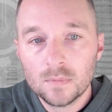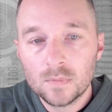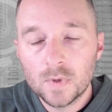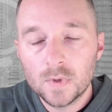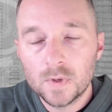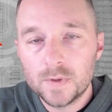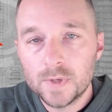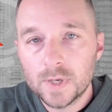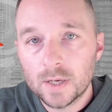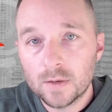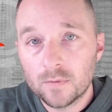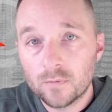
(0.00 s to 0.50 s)
Yeah,
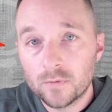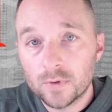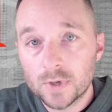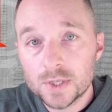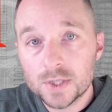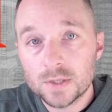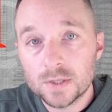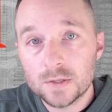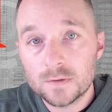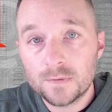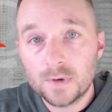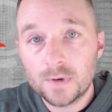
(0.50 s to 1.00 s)

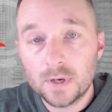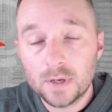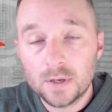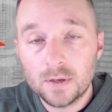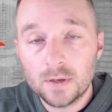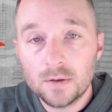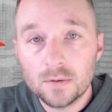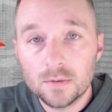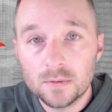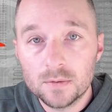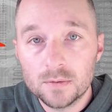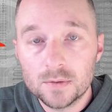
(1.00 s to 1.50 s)
deconfliction is very
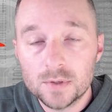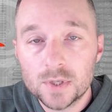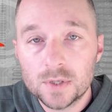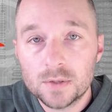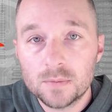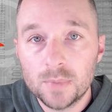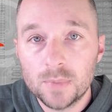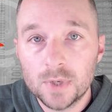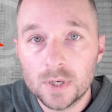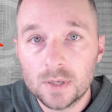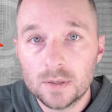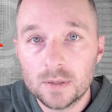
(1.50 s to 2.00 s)
huge
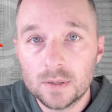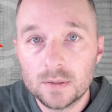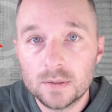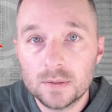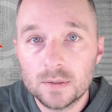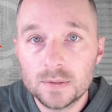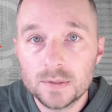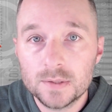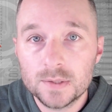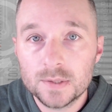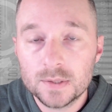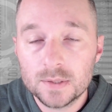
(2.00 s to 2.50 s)

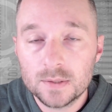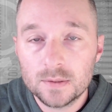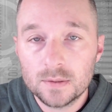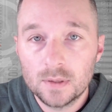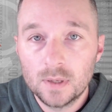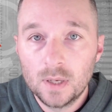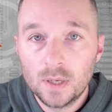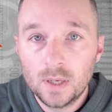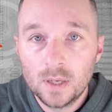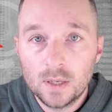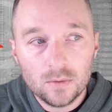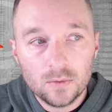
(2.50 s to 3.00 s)
because
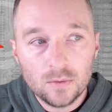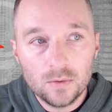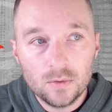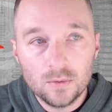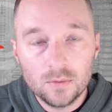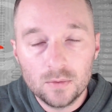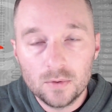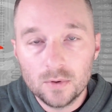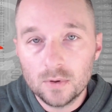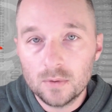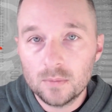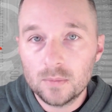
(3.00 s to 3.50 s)
you
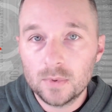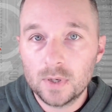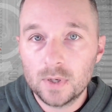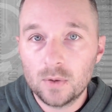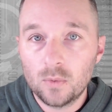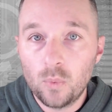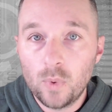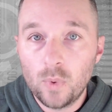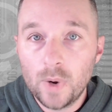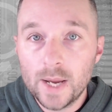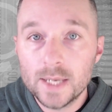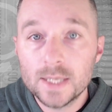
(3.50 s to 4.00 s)
don't want to
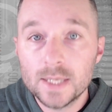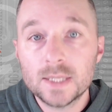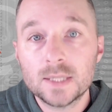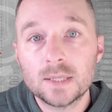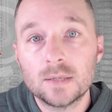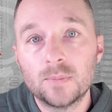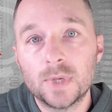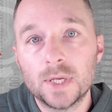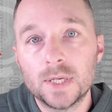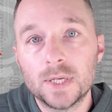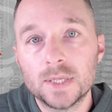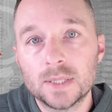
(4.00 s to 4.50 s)
waste
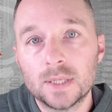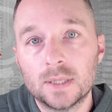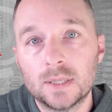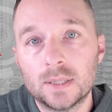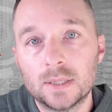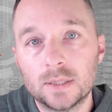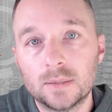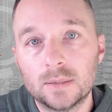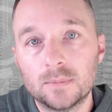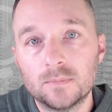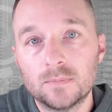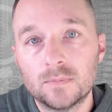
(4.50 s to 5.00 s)
somebody's
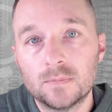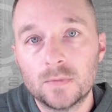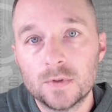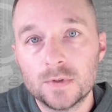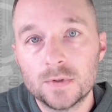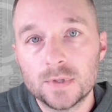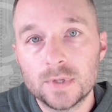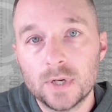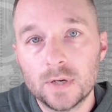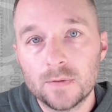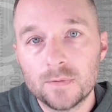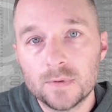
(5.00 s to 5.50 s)
time.
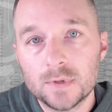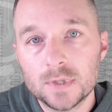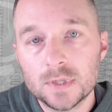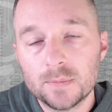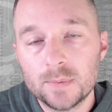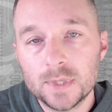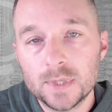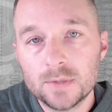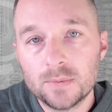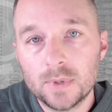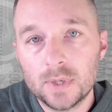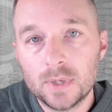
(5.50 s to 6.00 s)
There's a difference
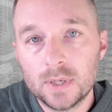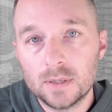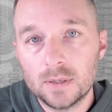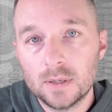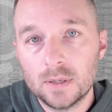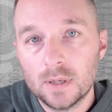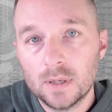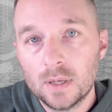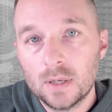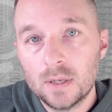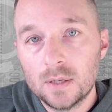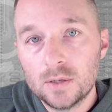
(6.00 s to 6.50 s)
between
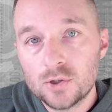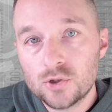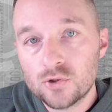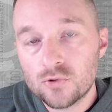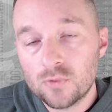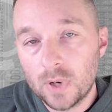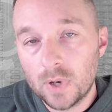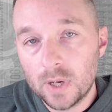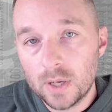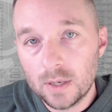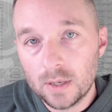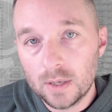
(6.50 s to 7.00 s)

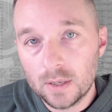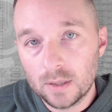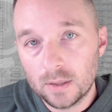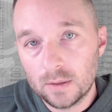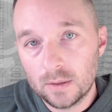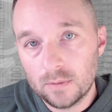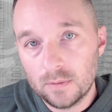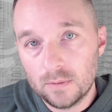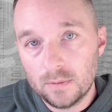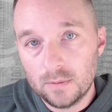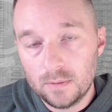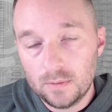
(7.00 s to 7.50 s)

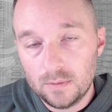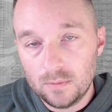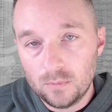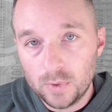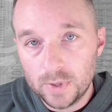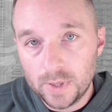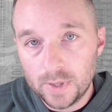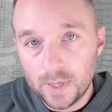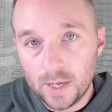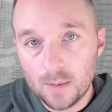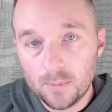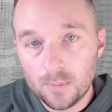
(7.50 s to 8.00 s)
training
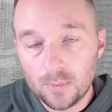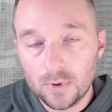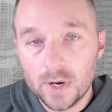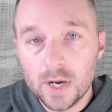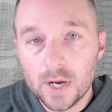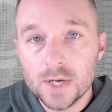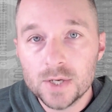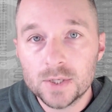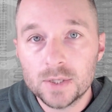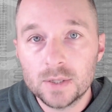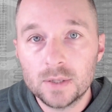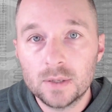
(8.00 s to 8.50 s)
with the
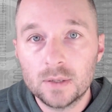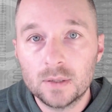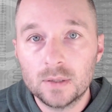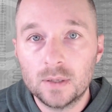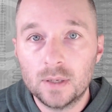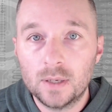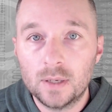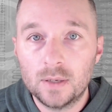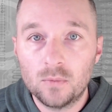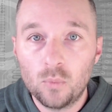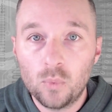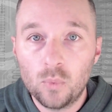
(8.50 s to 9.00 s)
operation
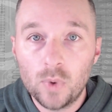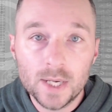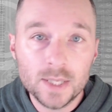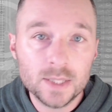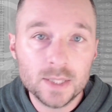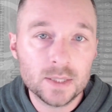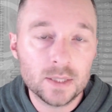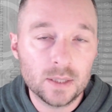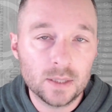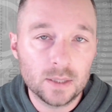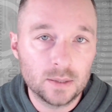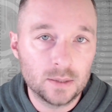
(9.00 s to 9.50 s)
and
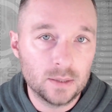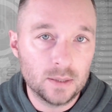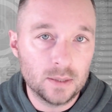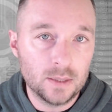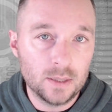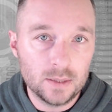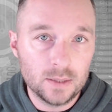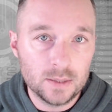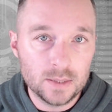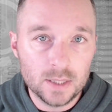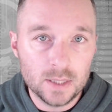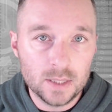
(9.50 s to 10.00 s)
wasting
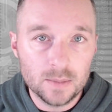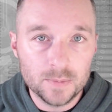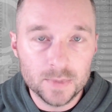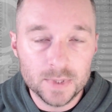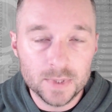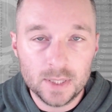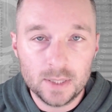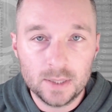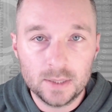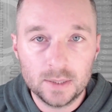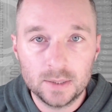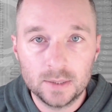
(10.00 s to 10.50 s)
a team's
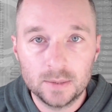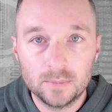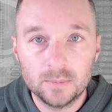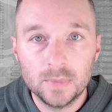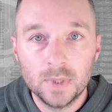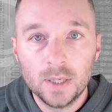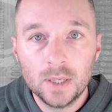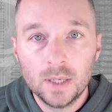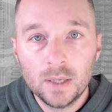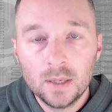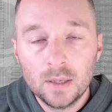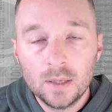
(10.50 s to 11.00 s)
time.
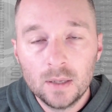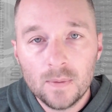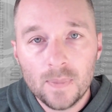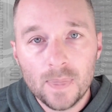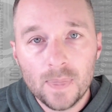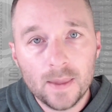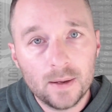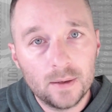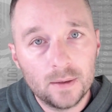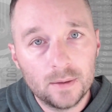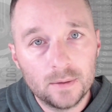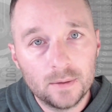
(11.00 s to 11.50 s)

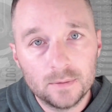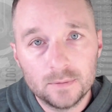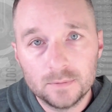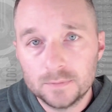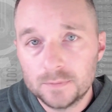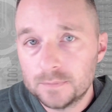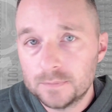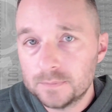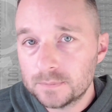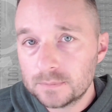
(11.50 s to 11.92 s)
And